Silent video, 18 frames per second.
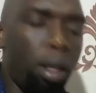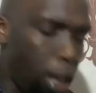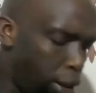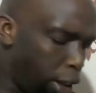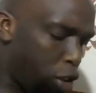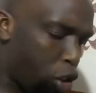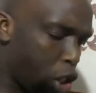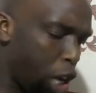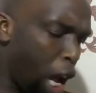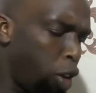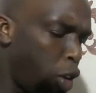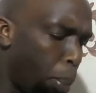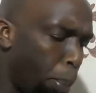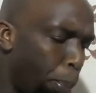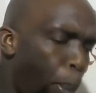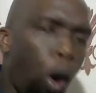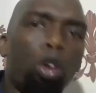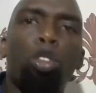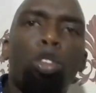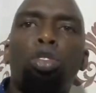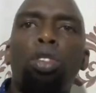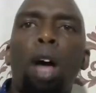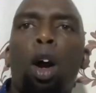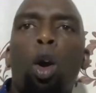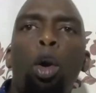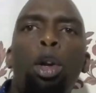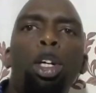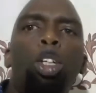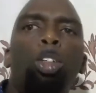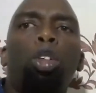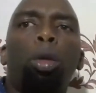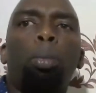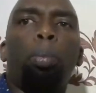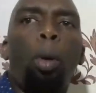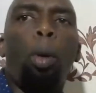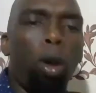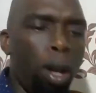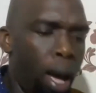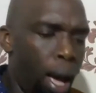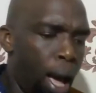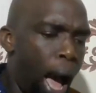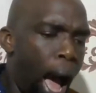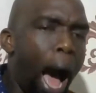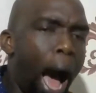The shadow boxer, according to Paul,